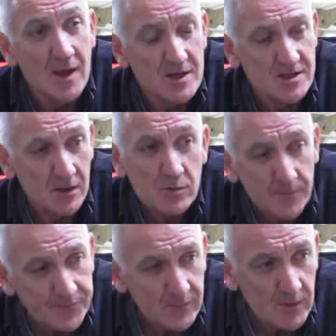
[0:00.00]
So
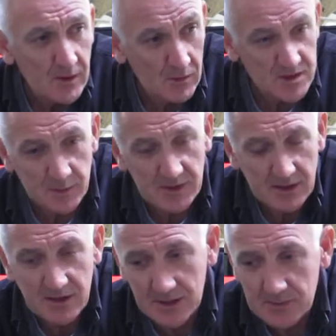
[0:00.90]
ultimately,
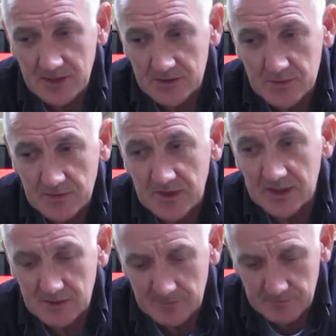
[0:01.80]
it came down to a thing
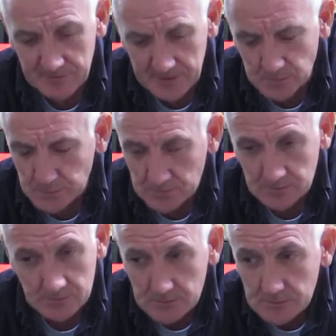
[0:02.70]

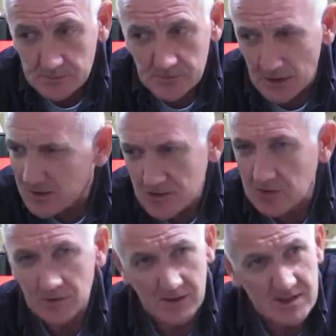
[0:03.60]
of, you know, I just
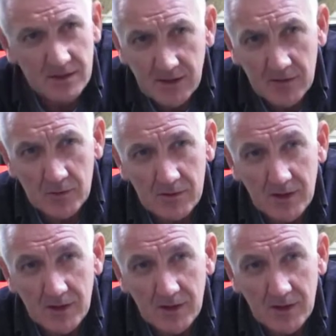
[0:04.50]
couldn't let it go.